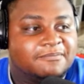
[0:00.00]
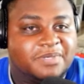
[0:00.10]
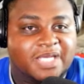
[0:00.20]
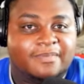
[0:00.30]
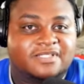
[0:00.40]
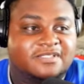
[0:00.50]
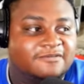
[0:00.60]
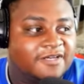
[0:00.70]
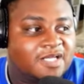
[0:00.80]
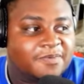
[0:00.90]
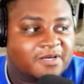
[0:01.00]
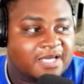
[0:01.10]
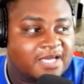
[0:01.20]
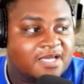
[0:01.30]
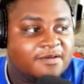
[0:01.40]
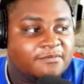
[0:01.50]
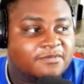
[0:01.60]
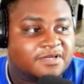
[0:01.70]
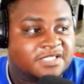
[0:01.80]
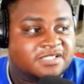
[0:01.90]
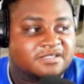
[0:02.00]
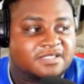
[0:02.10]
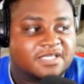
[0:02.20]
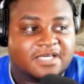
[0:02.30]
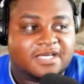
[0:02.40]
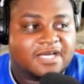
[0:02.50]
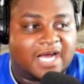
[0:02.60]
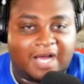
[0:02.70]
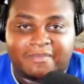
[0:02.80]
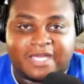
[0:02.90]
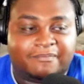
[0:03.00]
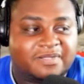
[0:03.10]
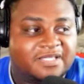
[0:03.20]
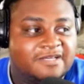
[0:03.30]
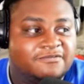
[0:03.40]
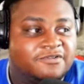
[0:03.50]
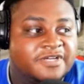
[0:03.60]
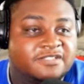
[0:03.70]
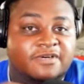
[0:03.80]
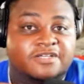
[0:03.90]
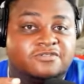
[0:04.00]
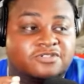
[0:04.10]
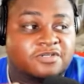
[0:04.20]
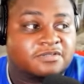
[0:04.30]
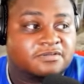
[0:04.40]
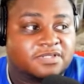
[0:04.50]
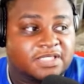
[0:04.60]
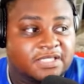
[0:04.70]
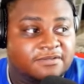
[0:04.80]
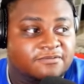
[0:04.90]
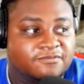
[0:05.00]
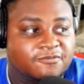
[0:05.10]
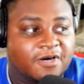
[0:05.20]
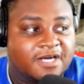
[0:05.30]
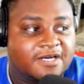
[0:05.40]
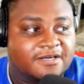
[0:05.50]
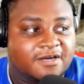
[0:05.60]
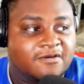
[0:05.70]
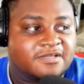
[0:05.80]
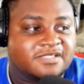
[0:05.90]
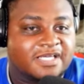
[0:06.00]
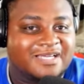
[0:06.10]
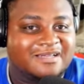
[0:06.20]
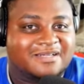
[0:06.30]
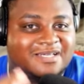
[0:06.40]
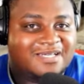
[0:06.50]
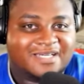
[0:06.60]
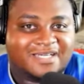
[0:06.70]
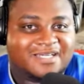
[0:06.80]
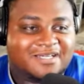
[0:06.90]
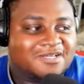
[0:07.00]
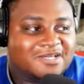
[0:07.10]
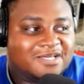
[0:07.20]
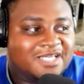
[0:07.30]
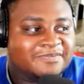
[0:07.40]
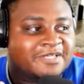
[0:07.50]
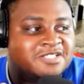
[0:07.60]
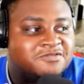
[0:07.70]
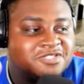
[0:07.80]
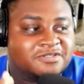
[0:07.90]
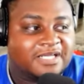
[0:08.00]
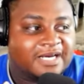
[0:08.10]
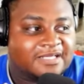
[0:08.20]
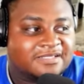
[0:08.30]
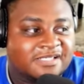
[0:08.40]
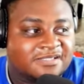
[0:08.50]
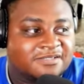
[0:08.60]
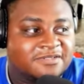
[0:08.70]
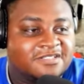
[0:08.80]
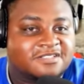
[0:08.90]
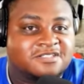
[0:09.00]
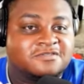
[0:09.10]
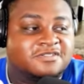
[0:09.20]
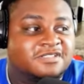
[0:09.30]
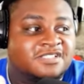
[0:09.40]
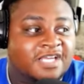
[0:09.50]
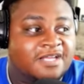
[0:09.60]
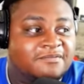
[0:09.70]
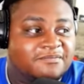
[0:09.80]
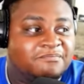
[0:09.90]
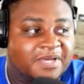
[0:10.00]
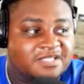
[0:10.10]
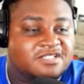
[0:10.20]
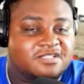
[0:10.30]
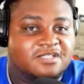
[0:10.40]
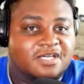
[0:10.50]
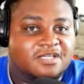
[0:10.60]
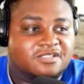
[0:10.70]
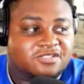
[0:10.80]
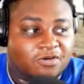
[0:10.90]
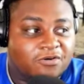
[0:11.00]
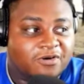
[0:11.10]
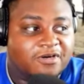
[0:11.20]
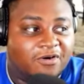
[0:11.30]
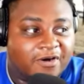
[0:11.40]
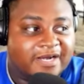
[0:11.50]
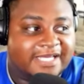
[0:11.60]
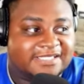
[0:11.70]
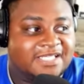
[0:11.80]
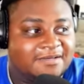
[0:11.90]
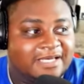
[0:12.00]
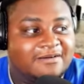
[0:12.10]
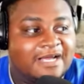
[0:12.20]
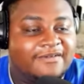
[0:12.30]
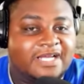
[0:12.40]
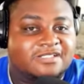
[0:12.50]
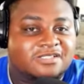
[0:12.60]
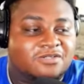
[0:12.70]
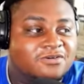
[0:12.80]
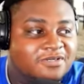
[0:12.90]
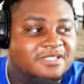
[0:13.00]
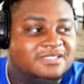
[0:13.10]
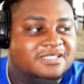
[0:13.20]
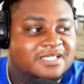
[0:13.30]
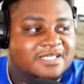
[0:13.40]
be able to develop your game, because I believe the reason why you struggled in Golden State is because you were shooting a lot of contested threes, because you was the second best scorer on that team. They don't have a lot of scorers.